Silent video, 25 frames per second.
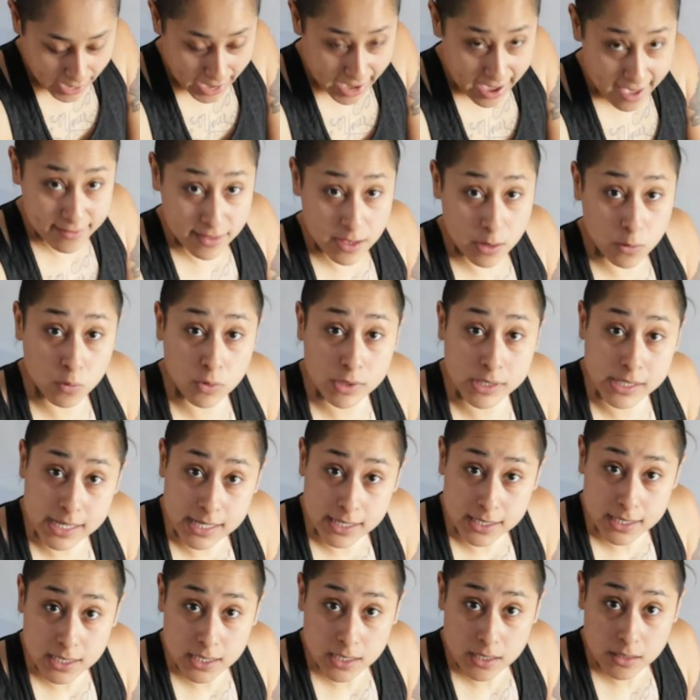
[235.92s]
and then
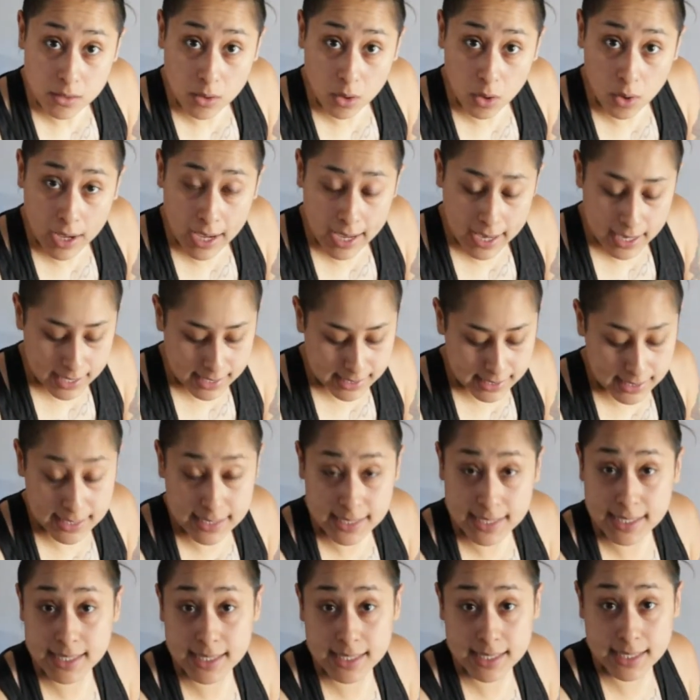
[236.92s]
release. Okay, it's
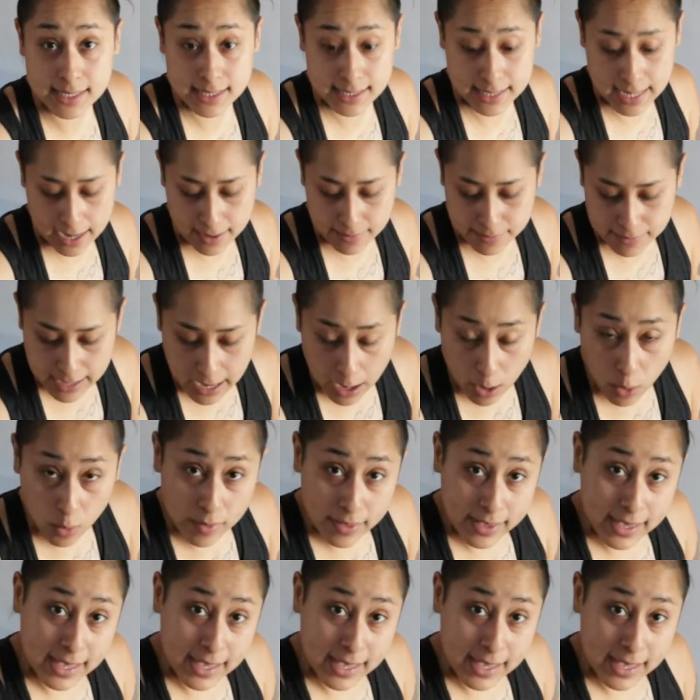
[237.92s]
as easy as that. Now,